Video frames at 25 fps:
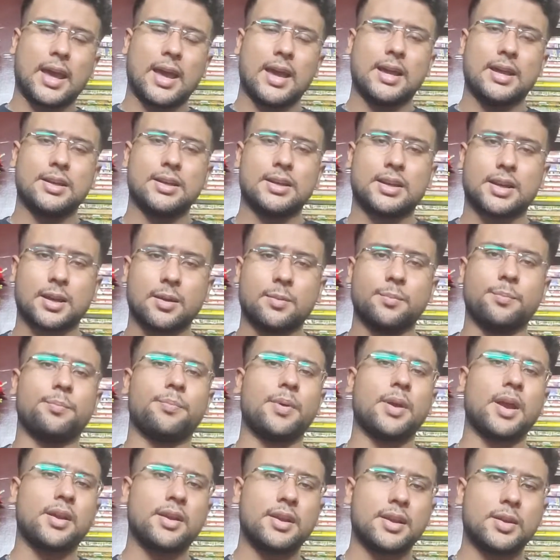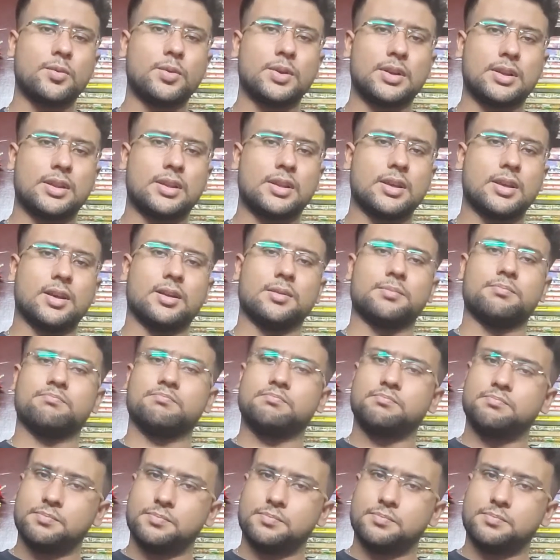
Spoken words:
and comparing with the